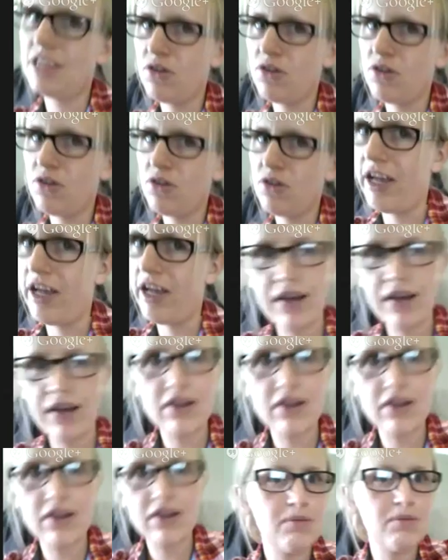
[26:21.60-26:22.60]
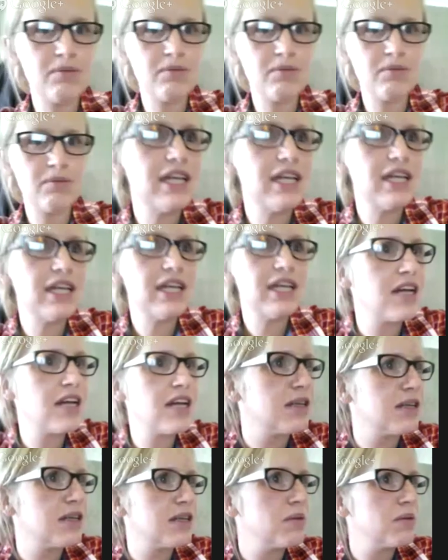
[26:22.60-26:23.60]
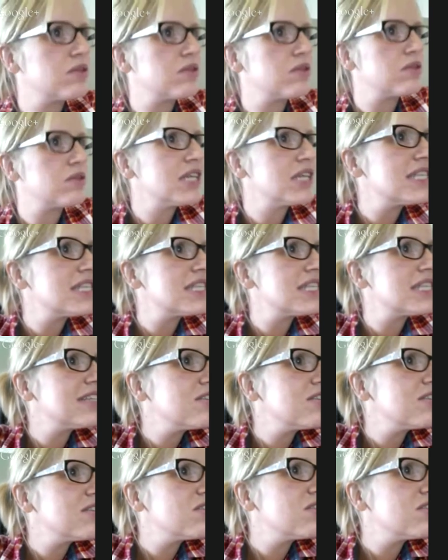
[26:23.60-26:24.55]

in the background, but he's on a sleep protest and then